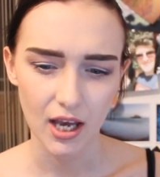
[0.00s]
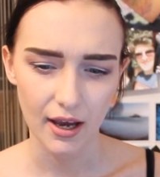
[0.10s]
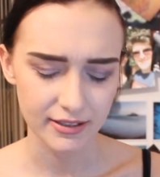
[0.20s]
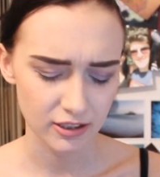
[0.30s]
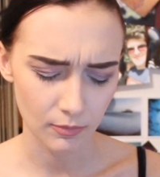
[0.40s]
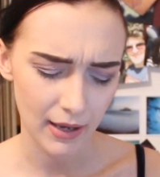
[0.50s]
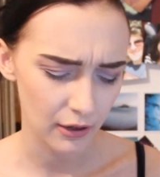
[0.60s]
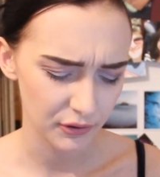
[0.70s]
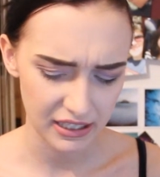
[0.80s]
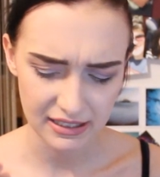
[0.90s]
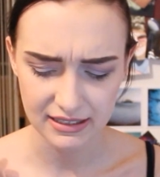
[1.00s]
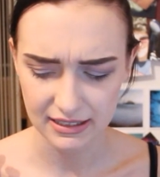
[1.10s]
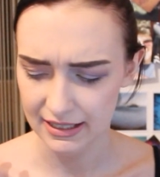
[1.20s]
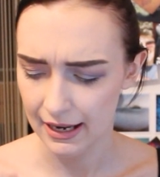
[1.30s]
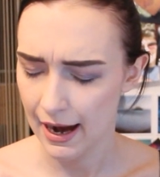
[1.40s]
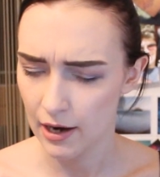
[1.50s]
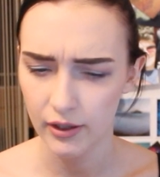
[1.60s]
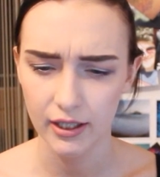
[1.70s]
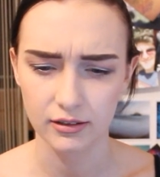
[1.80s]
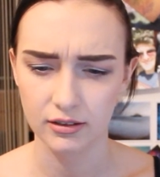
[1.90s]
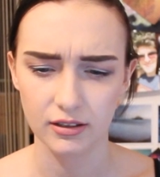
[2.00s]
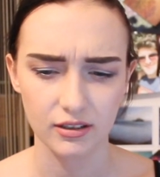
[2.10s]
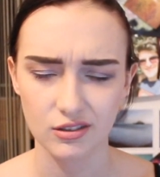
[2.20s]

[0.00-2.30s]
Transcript: And somehow these characters